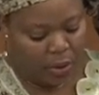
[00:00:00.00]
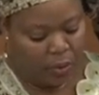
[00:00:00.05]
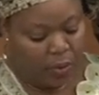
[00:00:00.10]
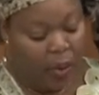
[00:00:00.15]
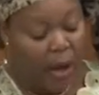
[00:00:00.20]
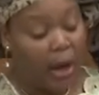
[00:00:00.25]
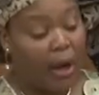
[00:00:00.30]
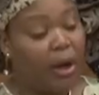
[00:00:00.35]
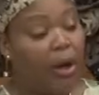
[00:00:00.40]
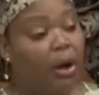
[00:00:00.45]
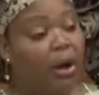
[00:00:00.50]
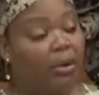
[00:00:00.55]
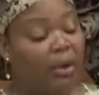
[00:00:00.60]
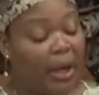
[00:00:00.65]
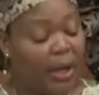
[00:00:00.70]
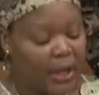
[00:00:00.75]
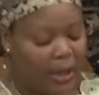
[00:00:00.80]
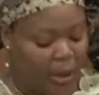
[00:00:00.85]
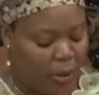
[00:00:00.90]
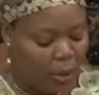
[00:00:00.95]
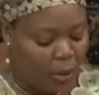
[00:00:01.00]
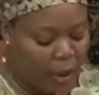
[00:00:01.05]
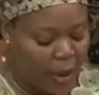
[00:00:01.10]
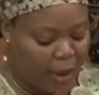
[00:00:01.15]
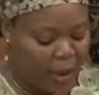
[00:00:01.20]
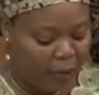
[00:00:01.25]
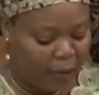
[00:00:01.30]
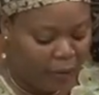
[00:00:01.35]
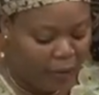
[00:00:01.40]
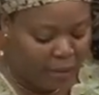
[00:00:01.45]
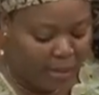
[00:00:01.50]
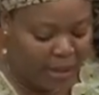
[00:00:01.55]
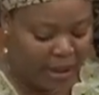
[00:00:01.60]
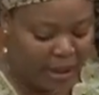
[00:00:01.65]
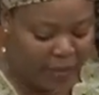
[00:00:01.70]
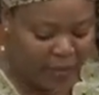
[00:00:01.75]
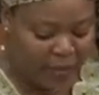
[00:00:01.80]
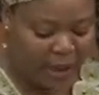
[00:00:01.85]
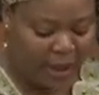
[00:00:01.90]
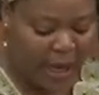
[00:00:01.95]
We are currently working from
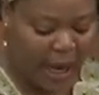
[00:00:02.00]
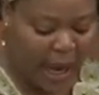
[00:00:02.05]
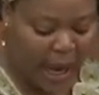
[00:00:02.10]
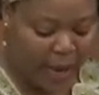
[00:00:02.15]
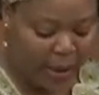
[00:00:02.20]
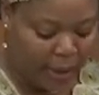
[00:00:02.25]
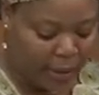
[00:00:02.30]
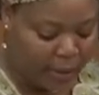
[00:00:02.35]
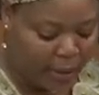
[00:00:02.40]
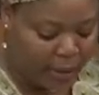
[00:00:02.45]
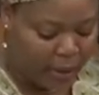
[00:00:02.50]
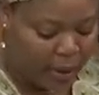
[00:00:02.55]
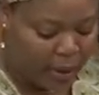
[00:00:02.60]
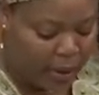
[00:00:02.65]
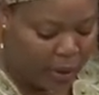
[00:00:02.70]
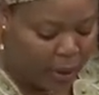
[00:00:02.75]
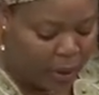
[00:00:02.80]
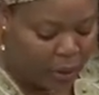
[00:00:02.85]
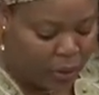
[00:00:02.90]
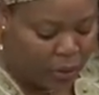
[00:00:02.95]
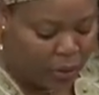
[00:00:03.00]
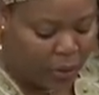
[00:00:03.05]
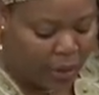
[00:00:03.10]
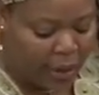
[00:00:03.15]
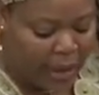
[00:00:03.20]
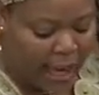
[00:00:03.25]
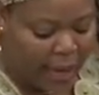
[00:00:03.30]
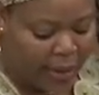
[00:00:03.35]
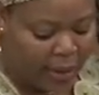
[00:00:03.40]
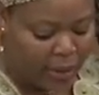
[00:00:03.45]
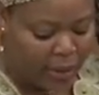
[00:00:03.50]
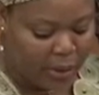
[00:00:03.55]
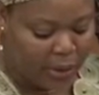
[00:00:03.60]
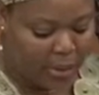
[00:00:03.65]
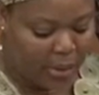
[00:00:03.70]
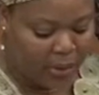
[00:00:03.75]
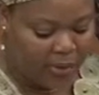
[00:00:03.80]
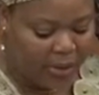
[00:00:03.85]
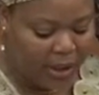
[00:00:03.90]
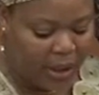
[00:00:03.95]
different angles to tackle
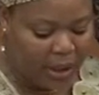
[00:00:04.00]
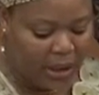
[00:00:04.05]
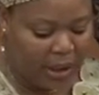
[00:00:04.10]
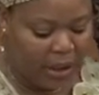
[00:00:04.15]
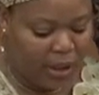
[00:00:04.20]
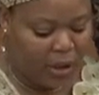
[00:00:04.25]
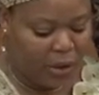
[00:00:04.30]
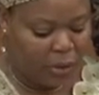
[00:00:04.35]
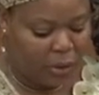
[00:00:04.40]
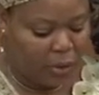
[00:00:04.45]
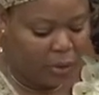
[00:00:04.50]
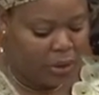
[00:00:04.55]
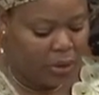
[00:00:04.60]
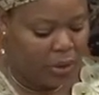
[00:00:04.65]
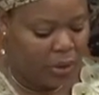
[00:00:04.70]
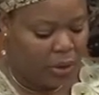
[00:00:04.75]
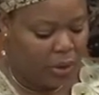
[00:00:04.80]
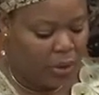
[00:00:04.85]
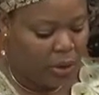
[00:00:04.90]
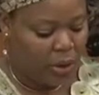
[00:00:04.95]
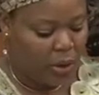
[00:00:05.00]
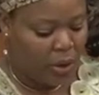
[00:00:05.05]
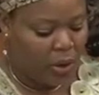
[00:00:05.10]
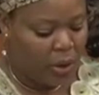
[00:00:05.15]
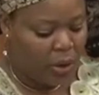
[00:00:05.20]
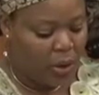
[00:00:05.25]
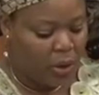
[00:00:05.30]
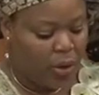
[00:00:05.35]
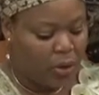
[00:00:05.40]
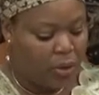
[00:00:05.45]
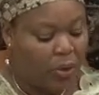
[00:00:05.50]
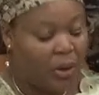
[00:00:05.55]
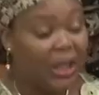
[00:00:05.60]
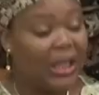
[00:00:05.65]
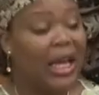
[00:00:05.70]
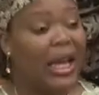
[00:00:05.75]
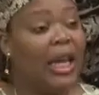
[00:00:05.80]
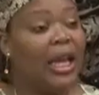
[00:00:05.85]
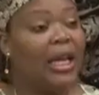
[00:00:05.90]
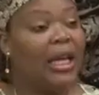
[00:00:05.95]
some of these issues.
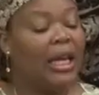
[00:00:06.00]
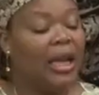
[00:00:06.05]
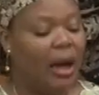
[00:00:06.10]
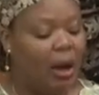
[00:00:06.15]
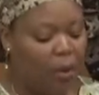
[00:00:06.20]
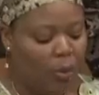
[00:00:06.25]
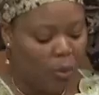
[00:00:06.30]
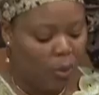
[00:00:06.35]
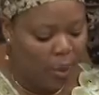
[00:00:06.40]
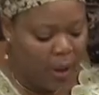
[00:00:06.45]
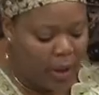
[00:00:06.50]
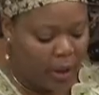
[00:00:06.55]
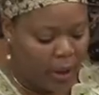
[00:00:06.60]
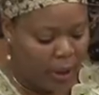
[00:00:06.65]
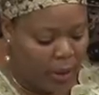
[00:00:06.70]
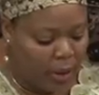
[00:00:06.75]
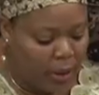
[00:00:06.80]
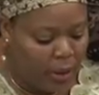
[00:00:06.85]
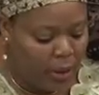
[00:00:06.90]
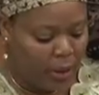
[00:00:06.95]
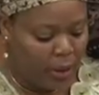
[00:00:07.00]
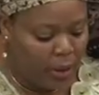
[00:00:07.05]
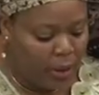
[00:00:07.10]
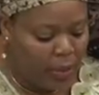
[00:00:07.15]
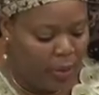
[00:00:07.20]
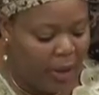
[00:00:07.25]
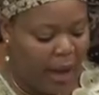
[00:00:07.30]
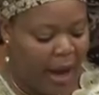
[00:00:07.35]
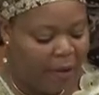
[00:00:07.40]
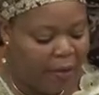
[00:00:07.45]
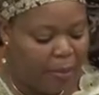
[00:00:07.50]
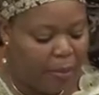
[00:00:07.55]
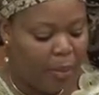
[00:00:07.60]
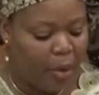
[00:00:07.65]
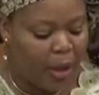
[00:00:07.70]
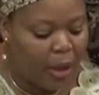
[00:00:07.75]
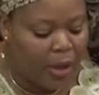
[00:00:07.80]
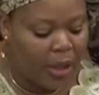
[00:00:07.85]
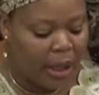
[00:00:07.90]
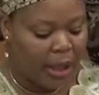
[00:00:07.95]
Today in our work, we have
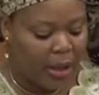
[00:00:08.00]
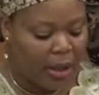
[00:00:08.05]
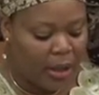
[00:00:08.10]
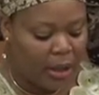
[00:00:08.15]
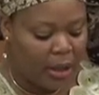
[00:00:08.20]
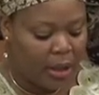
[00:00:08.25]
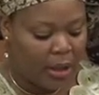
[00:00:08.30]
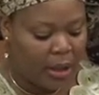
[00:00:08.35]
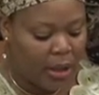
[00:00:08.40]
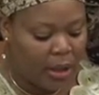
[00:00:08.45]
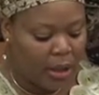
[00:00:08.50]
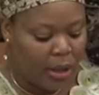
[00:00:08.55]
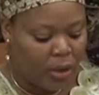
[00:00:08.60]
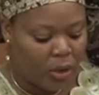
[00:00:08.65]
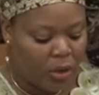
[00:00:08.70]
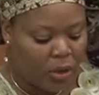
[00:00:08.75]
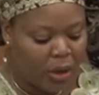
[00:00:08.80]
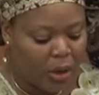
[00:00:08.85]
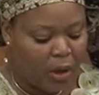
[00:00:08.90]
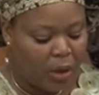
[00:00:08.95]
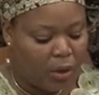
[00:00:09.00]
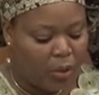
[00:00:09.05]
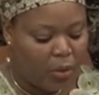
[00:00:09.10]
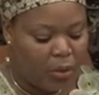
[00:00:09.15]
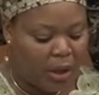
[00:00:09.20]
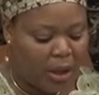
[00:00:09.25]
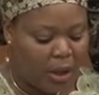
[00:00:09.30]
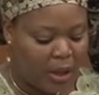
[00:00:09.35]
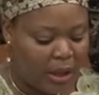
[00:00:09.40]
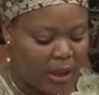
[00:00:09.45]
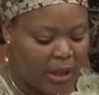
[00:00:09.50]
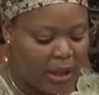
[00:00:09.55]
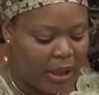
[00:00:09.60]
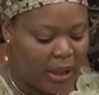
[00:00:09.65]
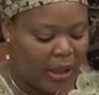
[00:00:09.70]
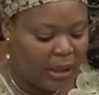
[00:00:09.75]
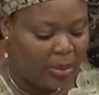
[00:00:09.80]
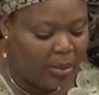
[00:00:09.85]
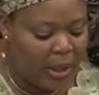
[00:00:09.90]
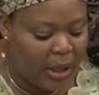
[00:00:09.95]
projects to include girls in
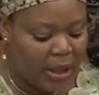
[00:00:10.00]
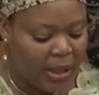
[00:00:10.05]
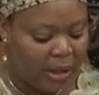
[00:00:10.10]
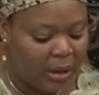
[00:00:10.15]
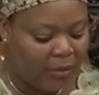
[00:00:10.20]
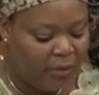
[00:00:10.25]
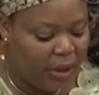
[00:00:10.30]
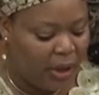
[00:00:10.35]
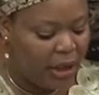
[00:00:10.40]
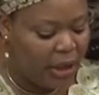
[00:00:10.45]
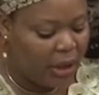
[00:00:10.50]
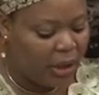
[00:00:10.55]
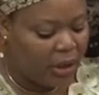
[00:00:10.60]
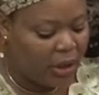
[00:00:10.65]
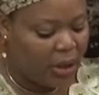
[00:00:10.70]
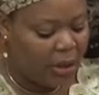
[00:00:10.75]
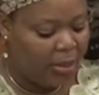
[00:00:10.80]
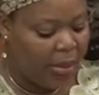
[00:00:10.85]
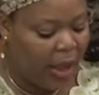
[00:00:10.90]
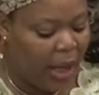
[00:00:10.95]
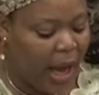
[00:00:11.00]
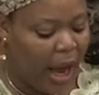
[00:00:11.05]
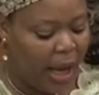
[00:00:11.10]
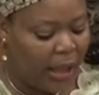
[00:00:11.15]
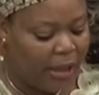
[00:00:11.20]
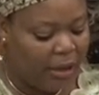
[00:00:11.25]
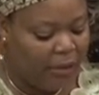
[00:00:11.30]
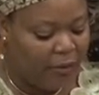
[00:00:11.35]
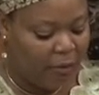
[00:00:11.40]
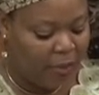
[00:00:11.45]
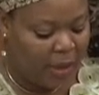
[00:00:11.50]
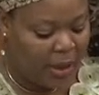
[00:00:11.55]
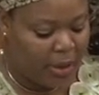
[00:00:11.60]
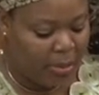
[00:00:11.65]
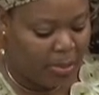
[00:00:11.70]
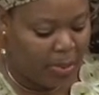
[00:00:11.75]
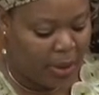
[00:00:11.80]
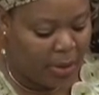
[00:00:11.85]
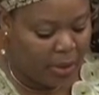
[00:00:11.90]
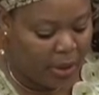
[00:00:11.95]
the space of leadership and active
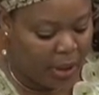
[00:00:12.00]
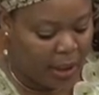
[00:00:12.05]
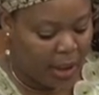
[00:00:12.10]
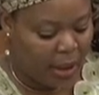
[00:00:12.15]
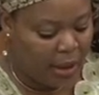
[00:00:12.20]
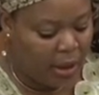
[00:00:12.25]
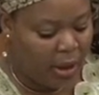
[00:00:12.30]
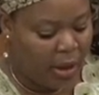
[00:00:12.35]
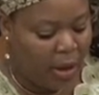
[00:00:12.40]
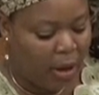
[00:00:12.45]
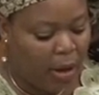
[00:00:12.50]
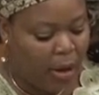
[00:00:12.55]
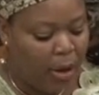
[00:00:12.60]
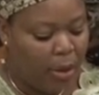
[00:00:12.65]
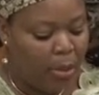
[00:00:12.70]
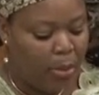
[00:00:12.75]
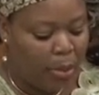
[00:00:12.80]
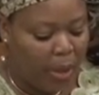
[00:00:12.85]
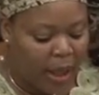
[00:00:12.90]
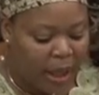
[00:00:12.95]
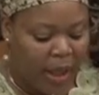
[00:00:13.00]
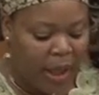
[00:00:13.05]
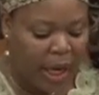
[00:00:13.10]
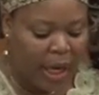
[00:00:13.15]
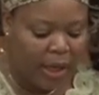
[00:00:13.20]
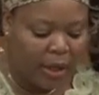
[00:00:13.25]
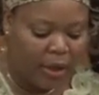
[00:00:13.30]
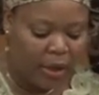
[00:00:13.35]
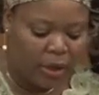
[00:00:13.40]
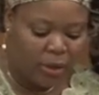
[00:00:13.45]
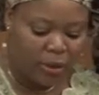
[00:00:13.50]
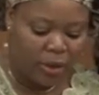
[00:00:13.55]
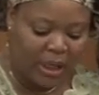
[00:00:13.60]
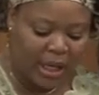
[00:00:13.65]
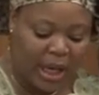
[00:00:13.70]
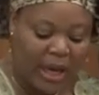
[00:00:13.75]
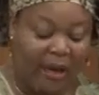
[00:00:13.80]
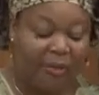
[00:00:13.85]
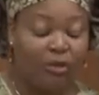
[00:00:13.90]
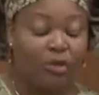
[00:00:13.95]
peace building bringing the issues
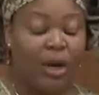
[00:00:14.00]
that have